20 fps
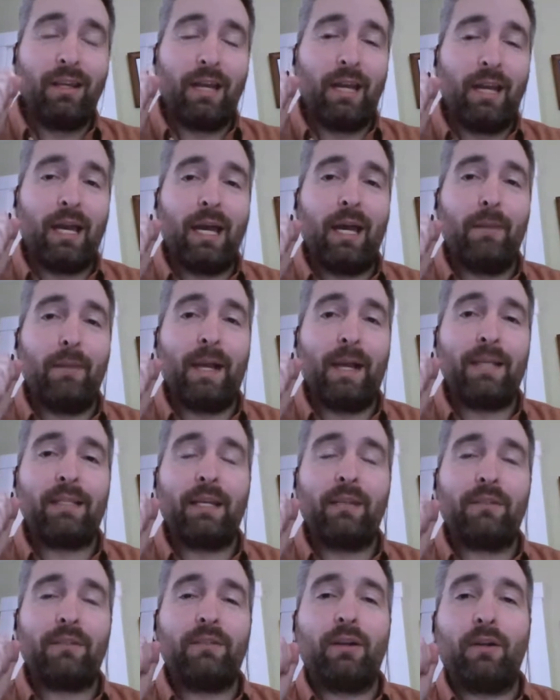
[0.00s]
As
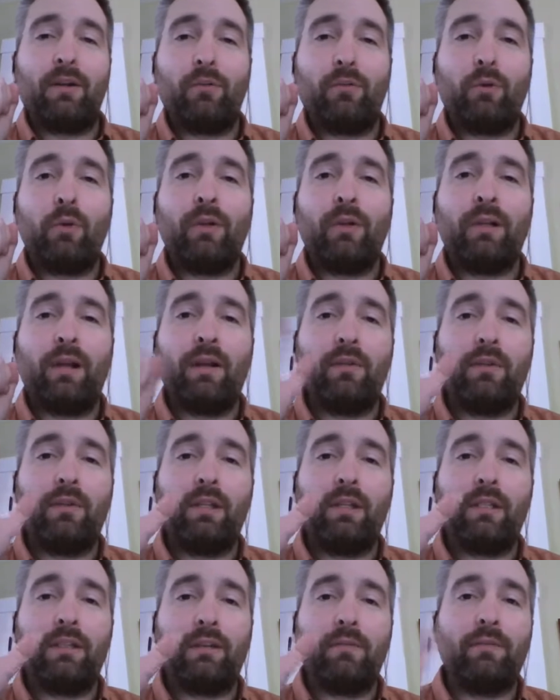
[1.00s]
I start rolling out
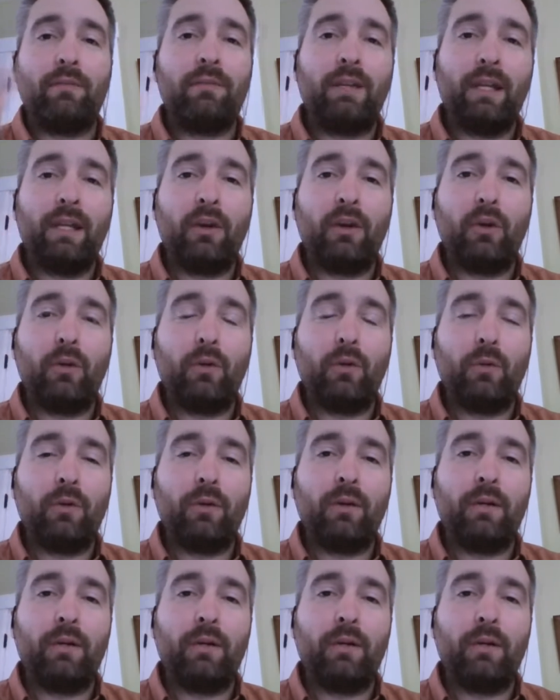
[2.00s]
these video